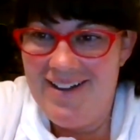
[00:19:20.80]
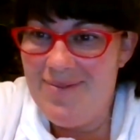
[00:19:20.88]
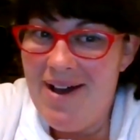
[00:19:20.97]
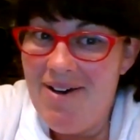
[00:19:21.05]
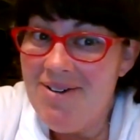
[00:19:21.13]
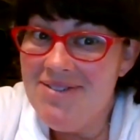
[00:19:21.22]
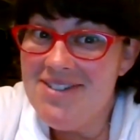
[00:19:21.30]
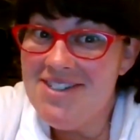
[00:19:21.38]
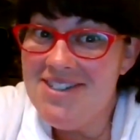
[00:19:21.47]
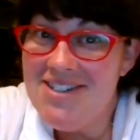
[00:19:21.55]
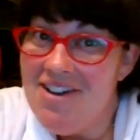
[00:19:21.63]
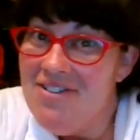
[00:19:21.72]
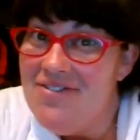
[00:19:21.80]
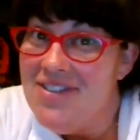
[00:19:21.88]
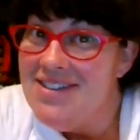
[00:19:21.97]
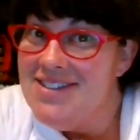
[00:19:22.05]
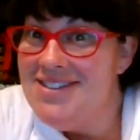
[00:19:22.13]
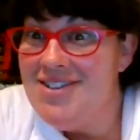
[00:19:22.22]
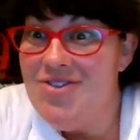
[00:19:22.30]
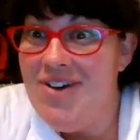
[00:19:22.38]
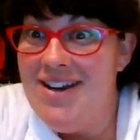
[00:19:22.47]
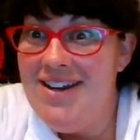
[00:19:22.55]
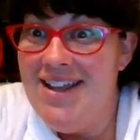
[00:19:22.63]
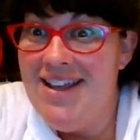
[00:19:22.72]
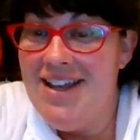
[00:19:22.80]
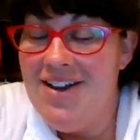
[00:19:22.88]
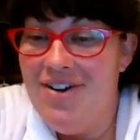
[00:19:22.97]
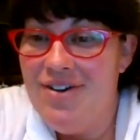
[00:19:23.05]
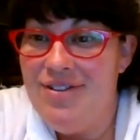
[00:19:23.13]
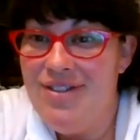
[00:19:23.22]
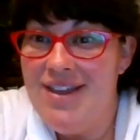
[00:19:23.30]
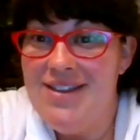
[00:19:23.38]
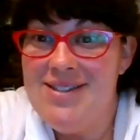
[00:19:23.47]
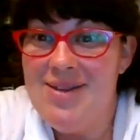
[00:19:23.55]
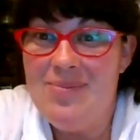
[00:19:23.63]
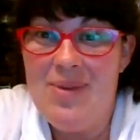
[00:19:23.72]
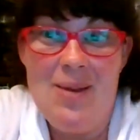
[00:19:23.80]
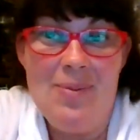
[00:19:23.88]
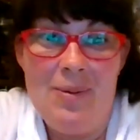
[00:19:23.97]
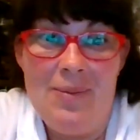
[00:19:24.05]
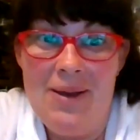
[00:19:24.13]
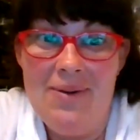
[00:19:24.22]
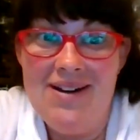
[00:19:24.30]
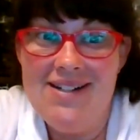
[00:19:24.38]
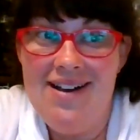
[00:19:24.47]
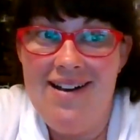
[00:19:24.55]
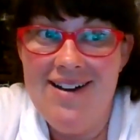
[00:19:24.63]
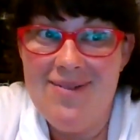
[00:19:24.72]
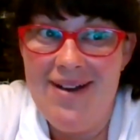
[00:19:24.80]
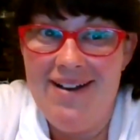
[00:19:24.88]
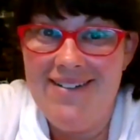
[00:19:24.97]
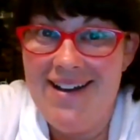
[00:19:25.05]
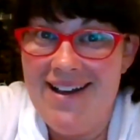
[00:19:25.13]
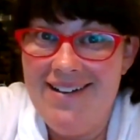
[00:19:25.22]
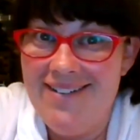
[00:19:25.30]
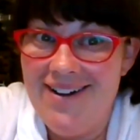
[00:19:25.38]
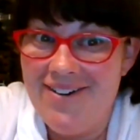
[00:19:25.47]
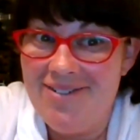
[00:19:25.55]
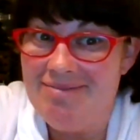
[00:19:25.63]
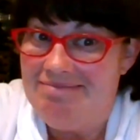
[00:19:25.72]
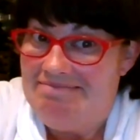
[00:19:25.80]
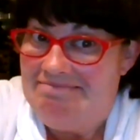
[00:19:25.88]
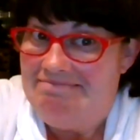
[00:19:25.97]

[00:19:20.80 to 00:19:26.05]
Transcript: About stuff that's trending or things that people might want to talk about. I don't know."